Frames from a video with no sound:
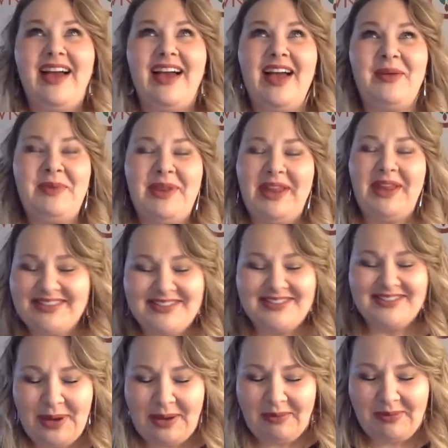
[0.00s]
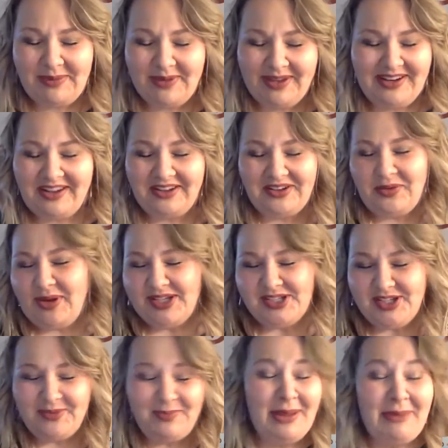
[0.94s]
I'm going to ask probably an odd
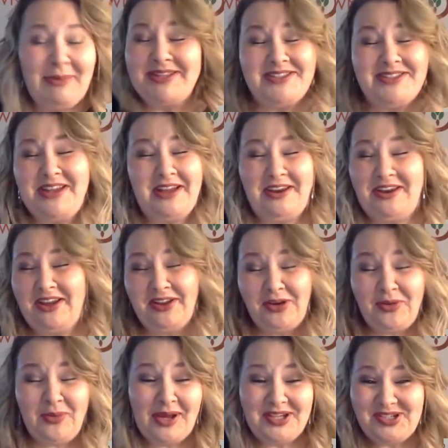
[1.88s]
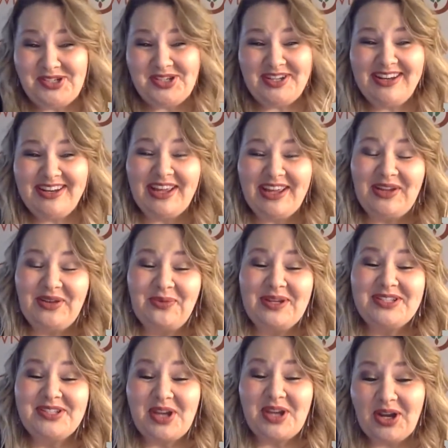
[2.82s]
question. Maybe it's not an odd question.
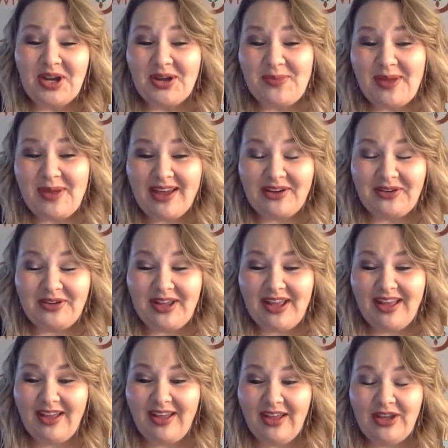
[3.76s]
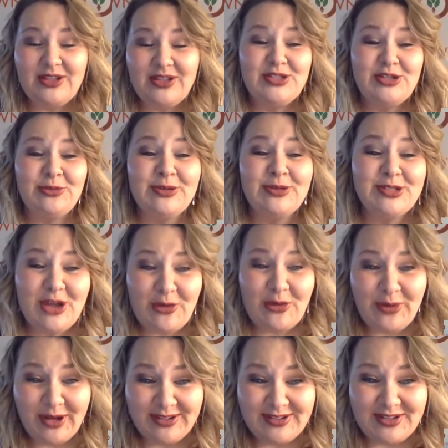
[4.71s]
We talk about uh, consumers
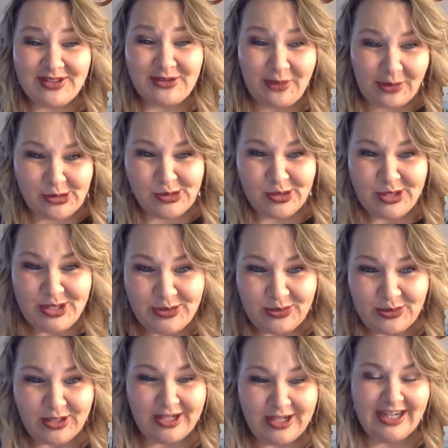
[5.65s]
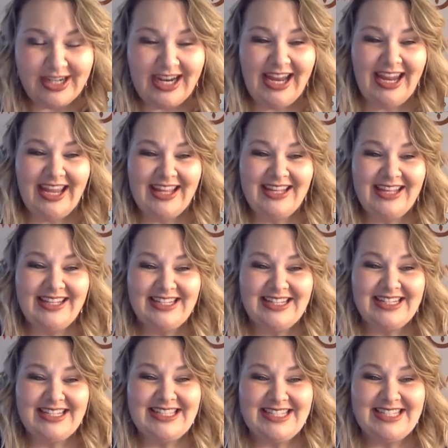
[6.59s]
going to the grocery store
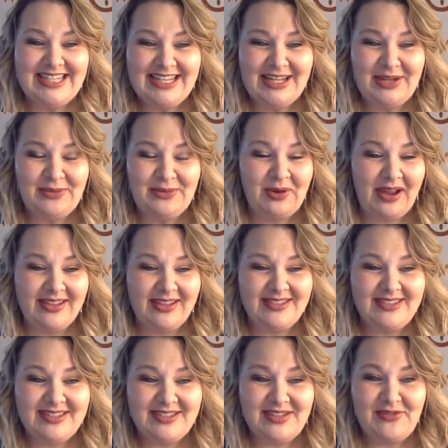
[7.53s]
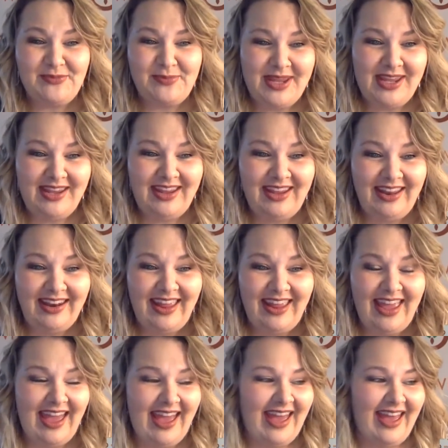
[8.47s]
and seeing prices of meat
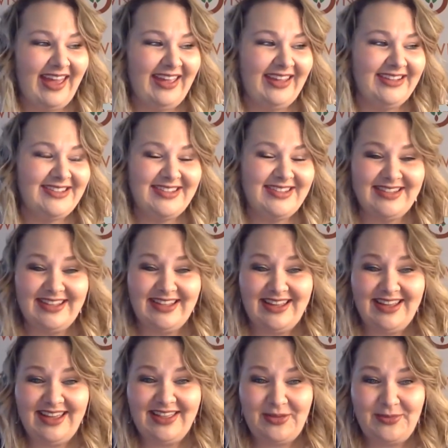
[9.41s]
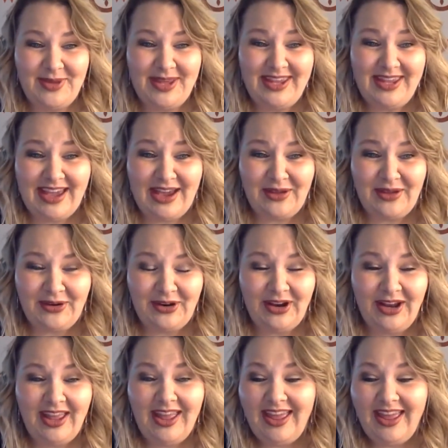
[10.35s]
at the meat counter.